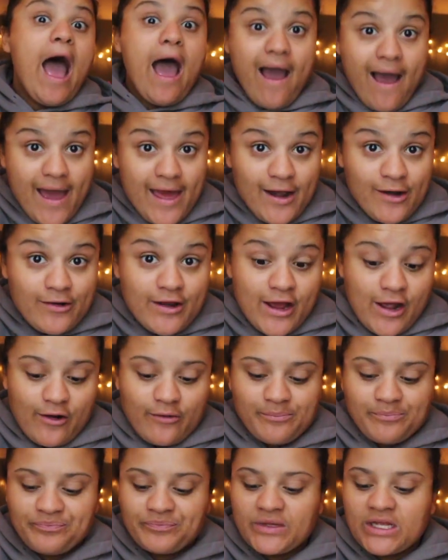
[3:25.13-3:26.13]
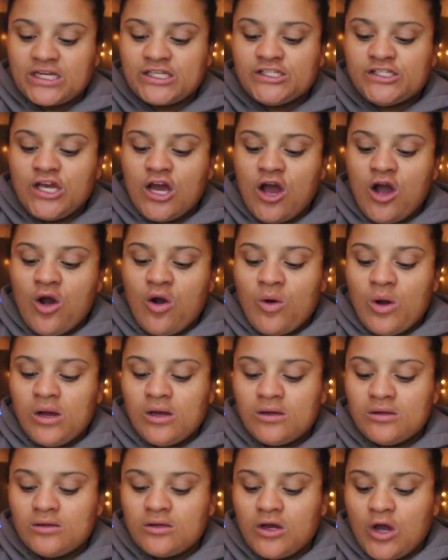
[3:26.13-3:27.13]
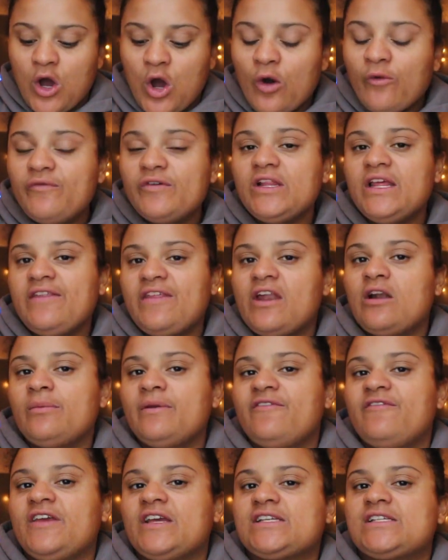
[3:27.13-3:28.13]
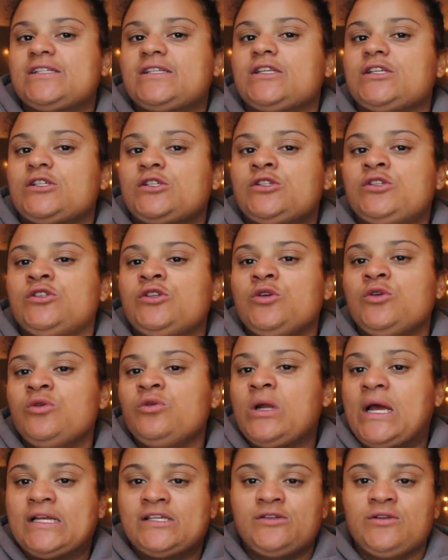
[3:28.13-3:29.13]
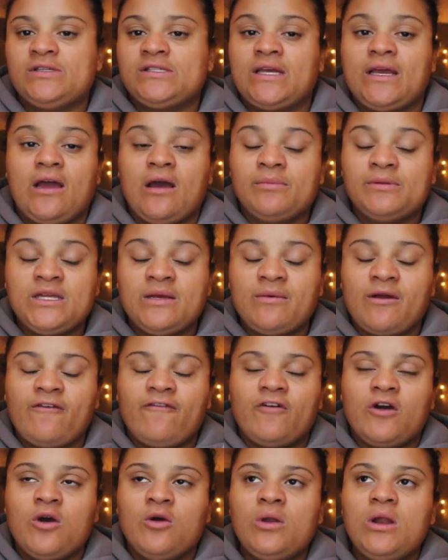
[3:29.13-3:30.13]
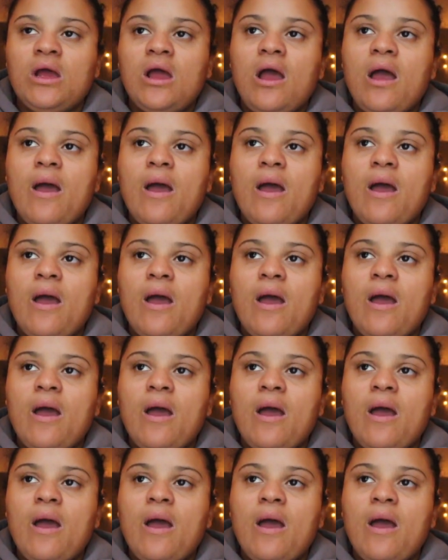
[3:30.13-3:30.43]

I don't know. So hopefully that'll be fixed soon as soon as I update my phone.